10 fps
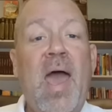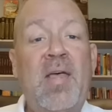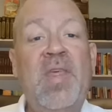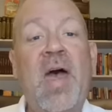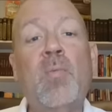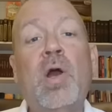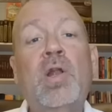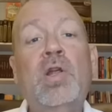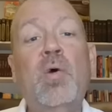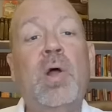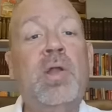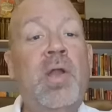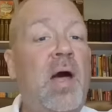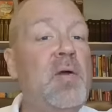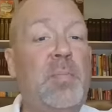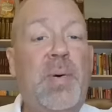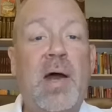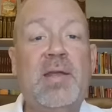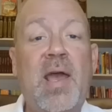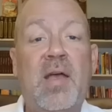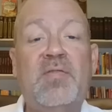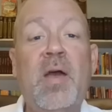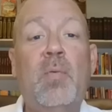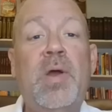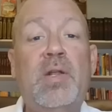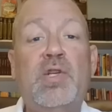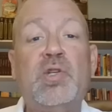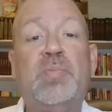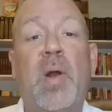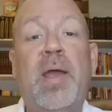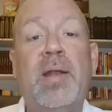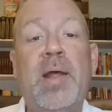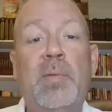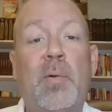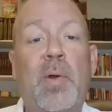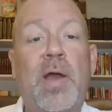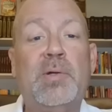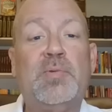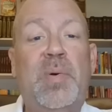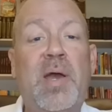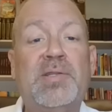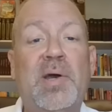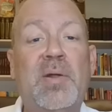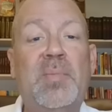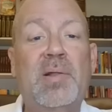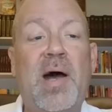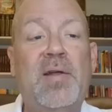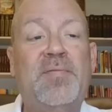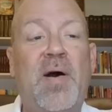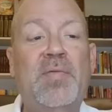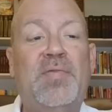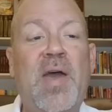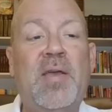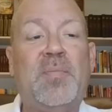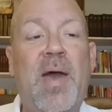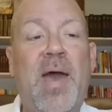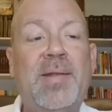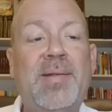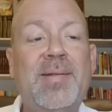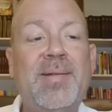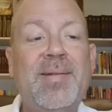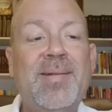And then we're going to do another podcast in that week, just breaking down the Raiders picks. Going to be a lot of fun. Thanks, Matt.